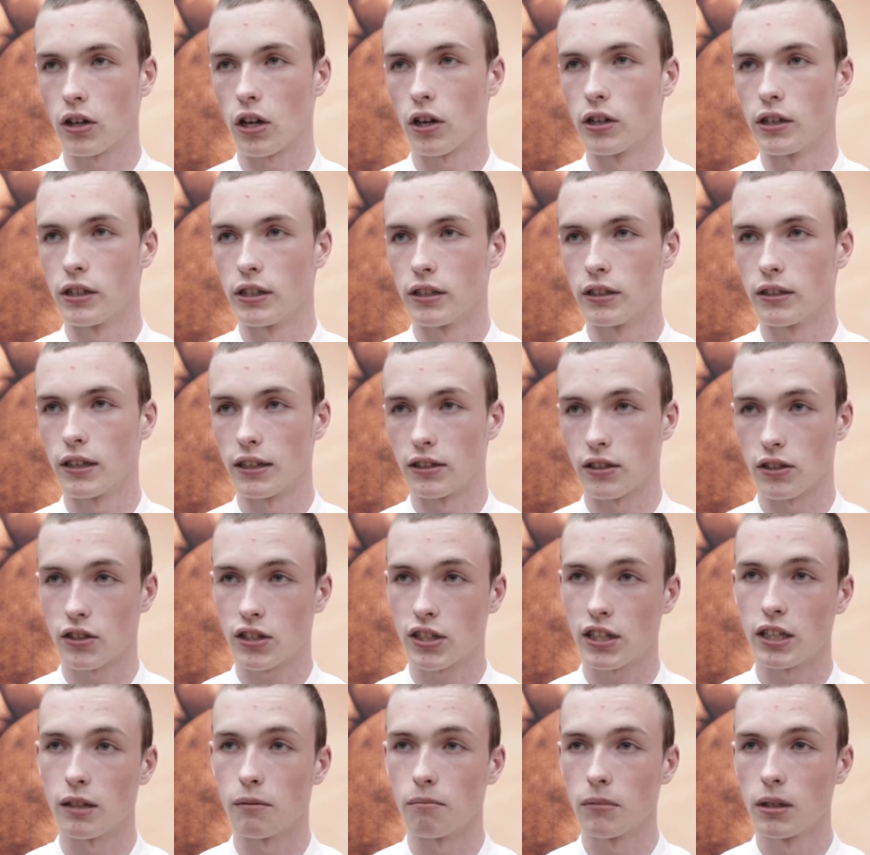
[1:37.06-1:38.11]
not only as a
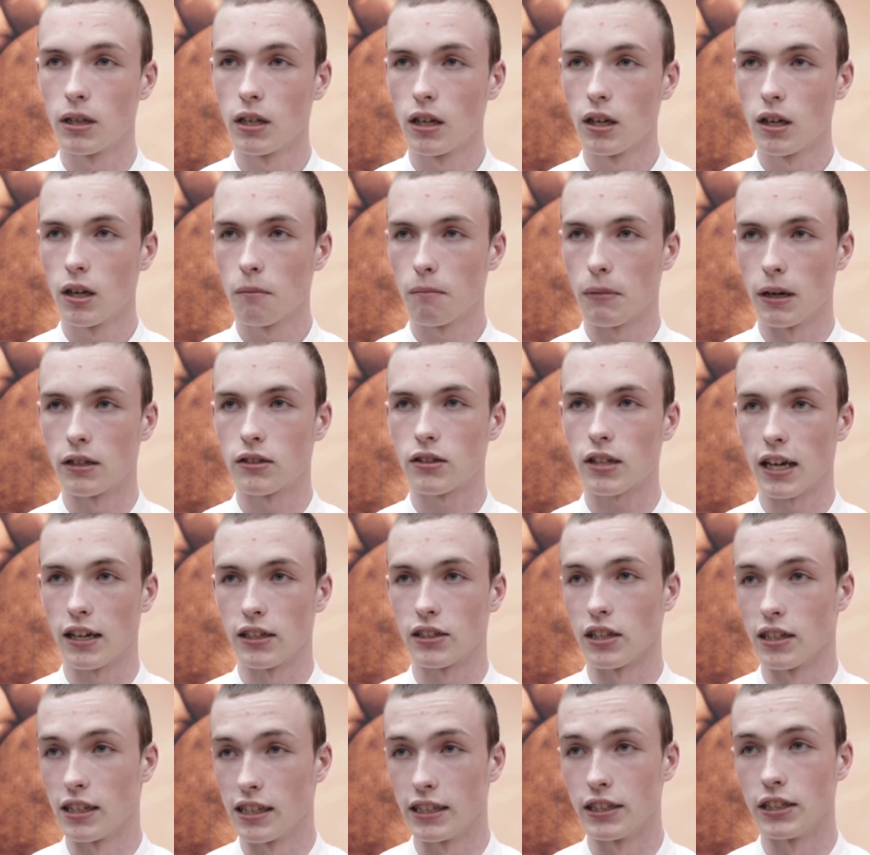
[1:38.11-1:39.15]
team, but as a